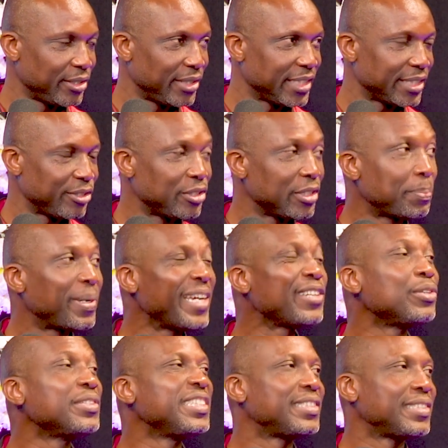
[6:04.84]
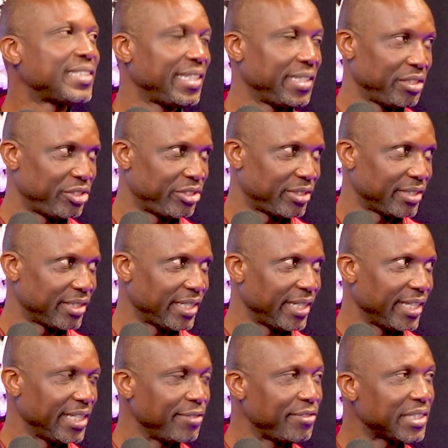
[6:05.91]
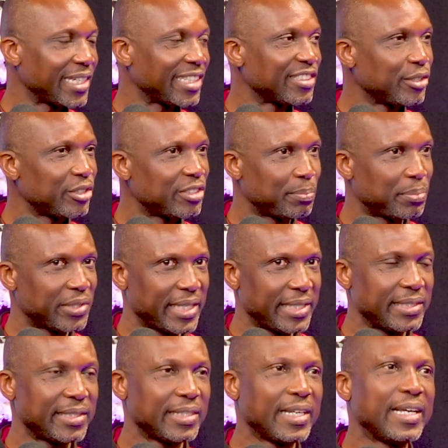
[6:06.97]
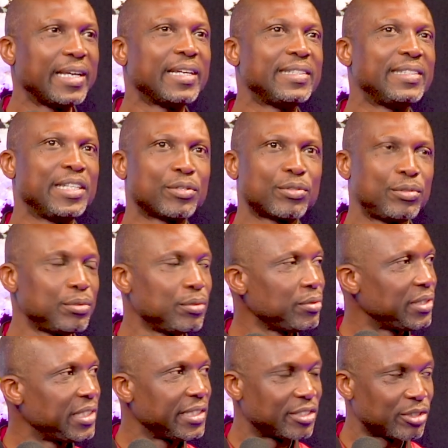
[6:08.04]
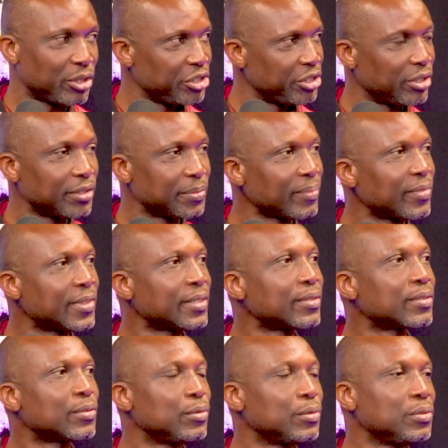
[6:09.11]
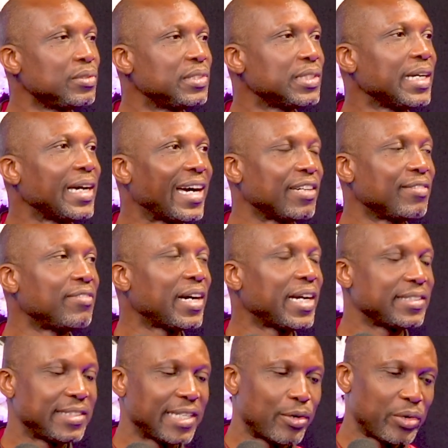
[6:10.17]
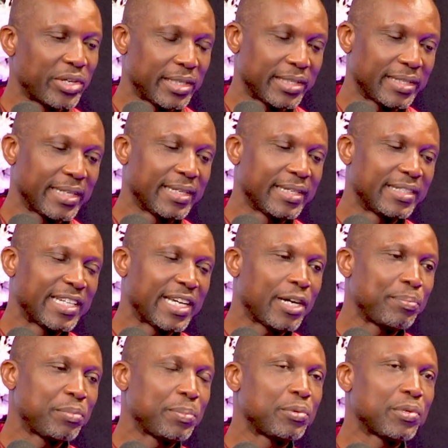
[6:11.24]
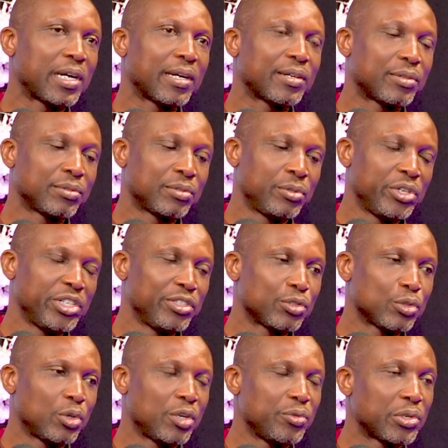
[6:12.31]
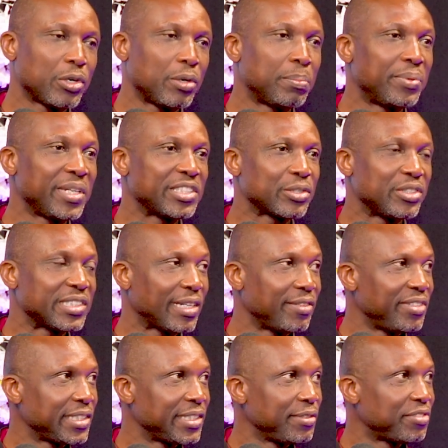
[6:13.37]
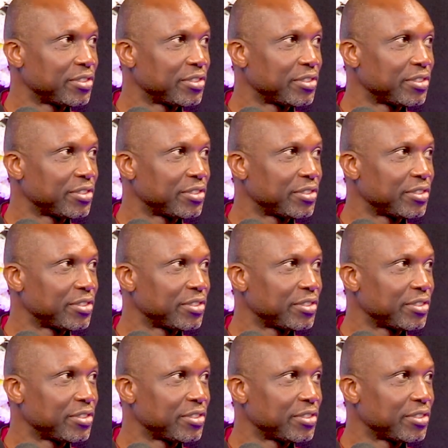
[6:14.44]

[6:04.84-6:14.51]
you understand? So it depends on the stage. If it has not spread, the surgeon could advise that, okay, now people are going into what we call breast conservative